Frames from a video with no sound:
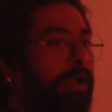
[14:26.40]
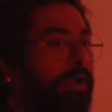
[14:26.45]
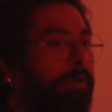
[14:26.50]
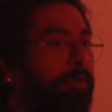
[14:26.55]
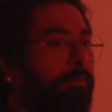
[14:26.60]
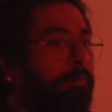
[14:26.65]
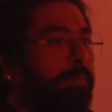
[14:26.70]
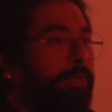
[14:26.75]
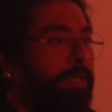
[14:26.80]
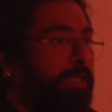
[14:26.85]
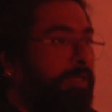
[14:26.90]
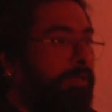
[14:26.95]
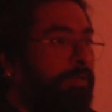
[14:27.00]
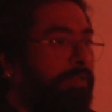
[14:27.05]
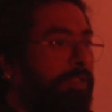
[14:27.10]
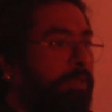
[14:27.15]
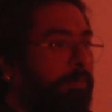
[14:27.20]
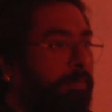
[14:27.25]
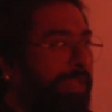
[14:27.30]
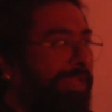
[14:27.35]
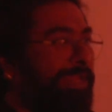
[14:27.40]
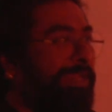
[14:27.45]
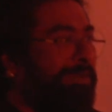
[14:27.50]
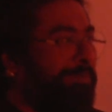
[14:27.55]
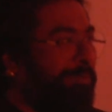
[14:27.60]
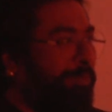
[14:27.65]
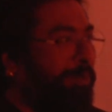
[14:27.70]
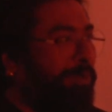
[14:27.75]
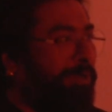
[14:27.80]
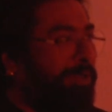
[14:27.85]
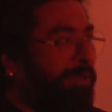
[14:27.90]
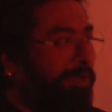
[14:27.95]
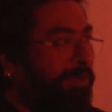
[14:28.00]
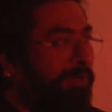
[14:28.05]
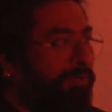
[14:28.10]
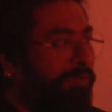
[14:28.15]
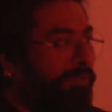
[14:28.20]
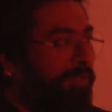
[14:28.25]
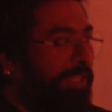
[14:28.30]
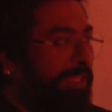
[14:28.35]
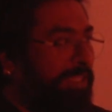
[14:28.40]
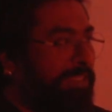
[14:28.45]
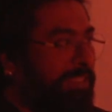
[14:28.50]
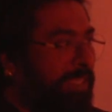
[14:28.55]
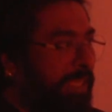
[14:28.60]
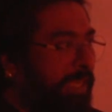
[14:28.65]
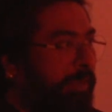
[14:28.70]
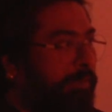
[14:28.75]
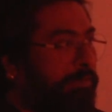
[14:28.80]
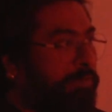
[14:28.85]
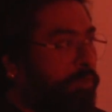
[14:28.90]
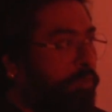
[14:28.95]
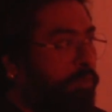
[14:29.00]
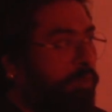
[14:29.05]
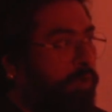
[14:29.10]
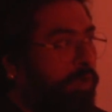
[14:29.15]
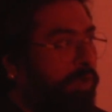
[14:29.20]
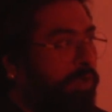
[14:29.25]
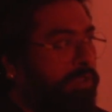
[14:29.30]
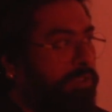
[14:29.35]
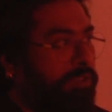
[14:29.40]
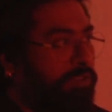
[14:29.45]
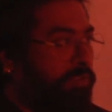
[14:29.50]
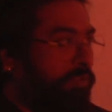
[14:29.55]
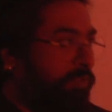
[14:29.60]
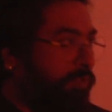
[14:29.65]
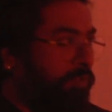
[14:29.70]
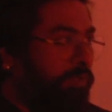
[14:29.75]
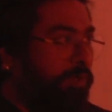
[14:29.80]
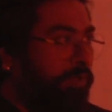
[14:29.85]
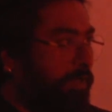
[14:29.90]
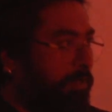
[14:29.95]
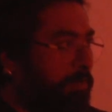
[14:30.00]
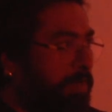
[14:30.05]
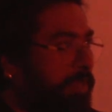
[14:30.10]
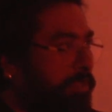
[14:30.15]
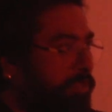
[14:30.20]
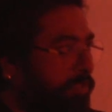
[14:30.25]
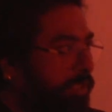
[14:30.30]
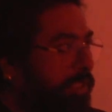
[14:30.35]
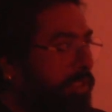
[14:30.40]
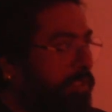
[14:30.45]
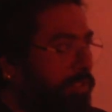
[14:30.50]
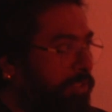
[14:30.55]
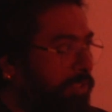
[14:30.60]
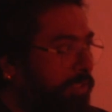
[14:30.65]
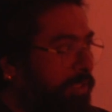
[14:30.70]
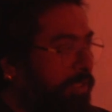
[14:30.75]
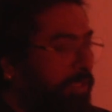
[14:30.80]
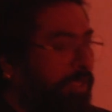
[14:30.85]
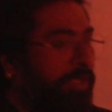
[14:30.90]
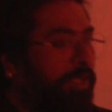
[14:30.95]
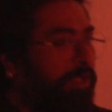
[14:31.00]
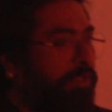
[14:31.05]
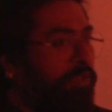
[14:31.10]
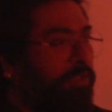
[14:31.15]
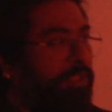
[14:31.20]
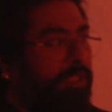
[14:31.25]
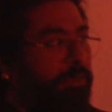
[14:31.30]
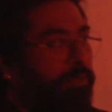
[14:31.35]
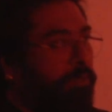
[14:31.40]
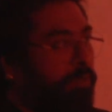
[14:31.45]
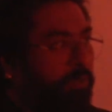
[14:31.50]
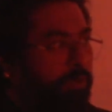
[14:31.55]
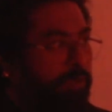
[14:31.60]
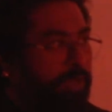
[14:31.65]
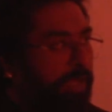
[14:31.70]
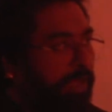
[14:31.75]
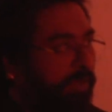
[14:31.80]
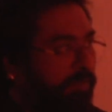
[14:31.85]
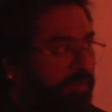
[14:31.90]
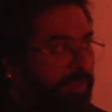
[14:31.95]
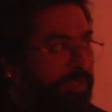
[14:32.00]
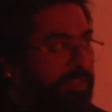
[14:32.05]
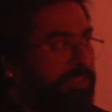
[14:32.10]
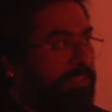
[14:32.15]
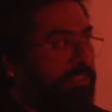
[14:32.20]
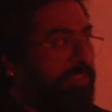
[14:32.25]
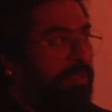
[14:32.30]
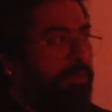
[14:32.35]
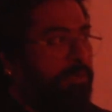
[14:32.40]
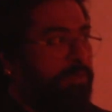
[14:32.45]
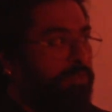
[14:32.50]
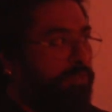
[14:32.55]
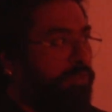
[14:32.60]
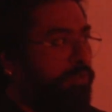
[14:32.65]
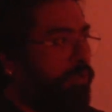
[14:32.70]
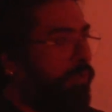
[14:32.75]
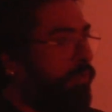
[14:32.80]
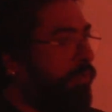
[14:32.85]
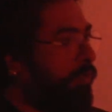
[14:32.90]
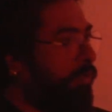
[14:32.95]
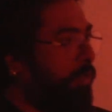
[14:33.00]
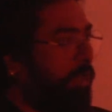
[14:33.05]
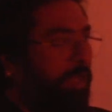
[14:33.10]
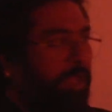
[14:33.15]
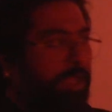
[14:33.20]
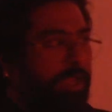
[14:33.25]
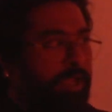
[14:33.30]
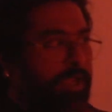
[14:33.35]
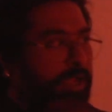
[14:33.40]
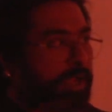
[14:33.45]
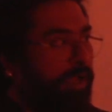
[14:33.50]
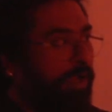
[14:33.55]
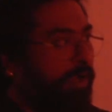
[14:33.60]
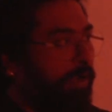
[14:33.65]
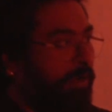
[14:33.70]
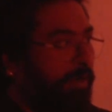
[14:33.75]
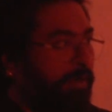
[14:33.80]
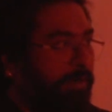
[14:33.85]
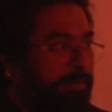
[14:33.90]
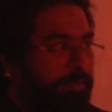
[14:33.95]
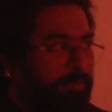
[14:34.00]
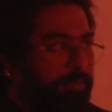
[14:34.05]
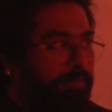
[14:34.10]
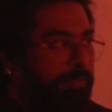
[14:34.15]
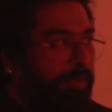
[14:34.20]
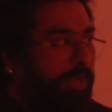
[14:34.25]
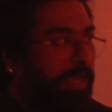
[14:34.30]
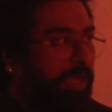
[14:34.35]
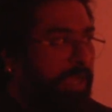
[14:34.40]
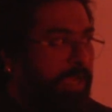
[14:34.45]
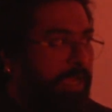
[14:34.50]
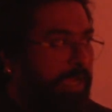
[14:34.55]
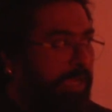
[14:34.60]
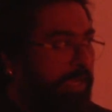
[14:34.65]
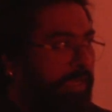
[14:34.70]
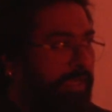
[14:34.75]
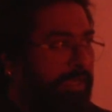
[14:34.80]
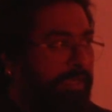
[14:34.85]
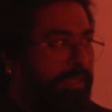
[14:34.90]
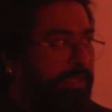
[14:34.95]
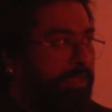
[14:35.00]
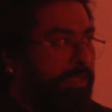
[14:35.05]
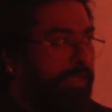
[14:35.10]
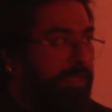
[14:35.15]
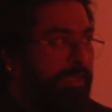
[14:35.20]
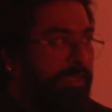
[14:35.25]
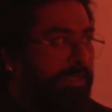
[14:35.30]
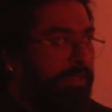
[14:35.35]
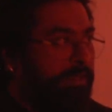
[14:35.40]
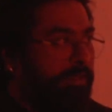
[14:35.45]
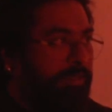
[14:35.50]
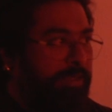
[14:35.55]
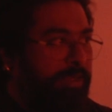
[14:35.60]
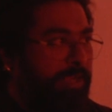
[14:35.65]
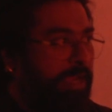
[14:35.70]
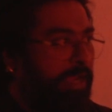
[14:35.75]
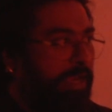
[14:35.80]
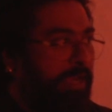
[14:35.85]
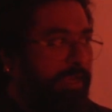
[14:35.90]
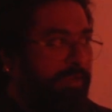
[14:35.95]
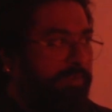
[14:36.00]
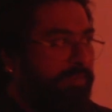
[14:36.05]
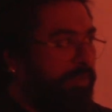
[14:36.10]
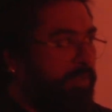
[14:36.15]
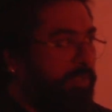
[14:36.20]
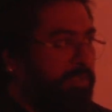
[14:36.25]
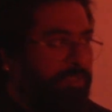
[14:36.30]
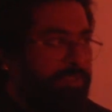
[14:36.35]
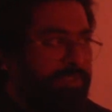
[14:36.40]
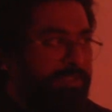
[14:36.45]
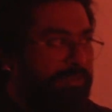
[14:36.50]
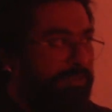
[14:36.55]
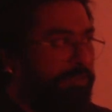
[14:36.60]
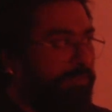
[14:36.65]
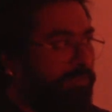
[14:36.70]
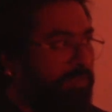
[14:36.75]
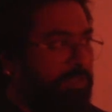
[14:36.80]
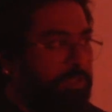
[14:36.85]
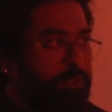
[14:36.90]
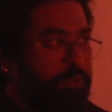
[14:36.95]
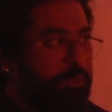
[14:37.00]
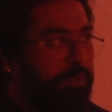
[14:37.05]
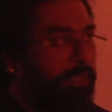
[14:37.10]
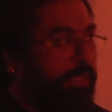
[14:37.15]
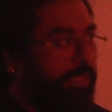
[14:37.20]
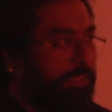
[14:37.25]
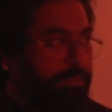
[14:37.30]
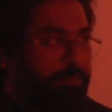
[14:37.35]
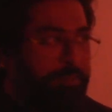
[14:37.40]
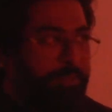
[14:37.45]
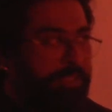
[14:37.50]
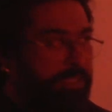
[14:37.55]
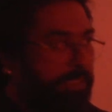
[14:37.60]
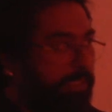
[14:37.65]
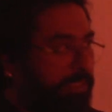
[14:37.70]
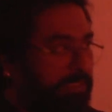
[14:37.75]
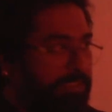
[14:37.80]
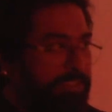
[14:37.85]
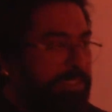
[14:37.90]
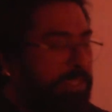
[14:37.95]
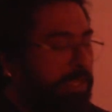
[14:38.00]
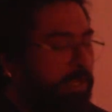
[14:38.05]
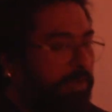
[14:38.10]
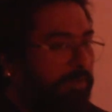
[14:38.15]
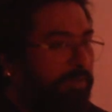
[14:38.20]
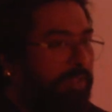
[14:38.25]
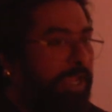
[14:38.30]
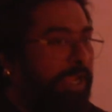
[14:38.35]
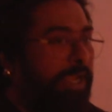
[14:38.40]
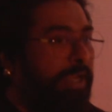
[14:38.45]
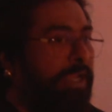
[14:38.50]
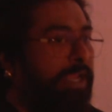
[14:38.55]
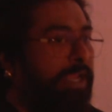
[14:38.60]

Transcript: But the main component of these games was your imagination. So there were no graphics, there was no high definition visual experience, none of that.